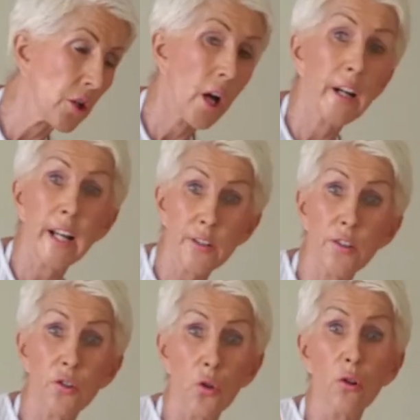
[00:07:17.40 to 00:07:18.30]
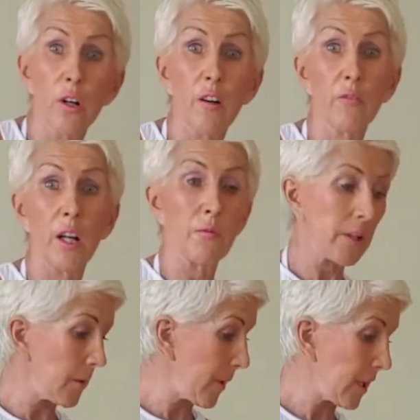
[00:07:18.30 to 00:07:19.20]
tight and sore. I
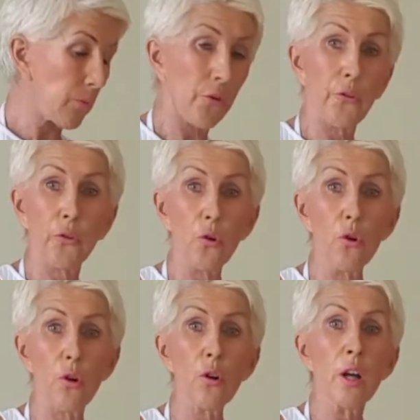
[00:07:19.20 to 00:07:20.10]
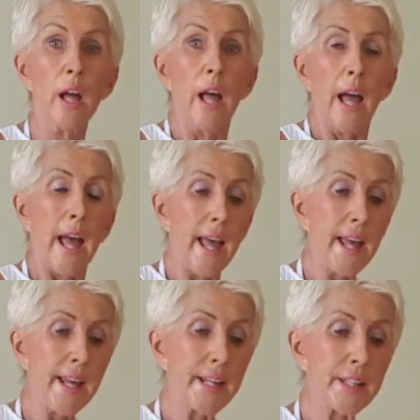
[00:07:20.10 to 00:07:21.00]
really mean it was sore
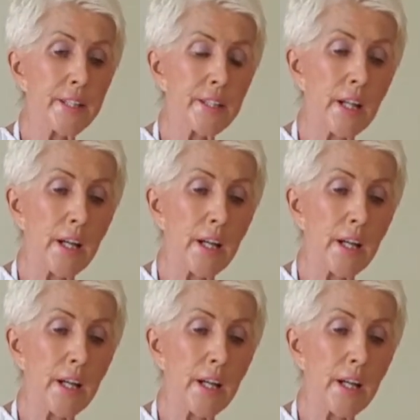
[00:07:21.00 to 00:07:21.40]
and